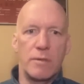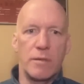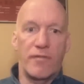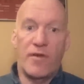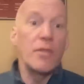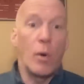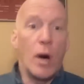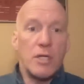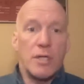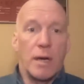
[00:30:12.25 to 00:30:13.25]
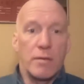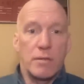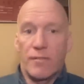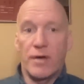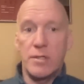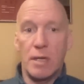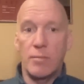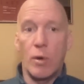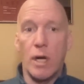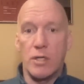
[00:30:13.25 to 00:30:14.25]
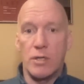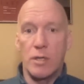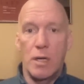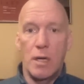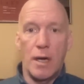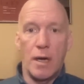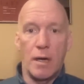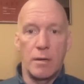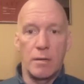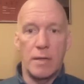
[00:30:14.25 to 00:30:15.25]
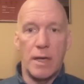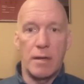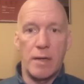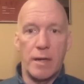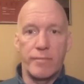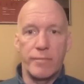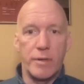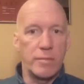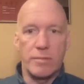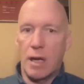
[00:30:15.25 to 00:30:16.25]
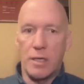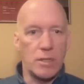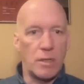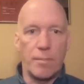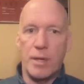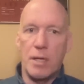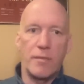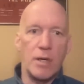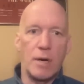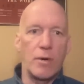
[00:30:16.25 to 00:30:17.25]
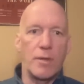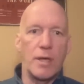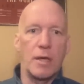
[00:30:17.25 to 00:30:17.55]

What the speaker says: they're fun to watch now. It's a fun team to watch. And the guys that compete every time they're on the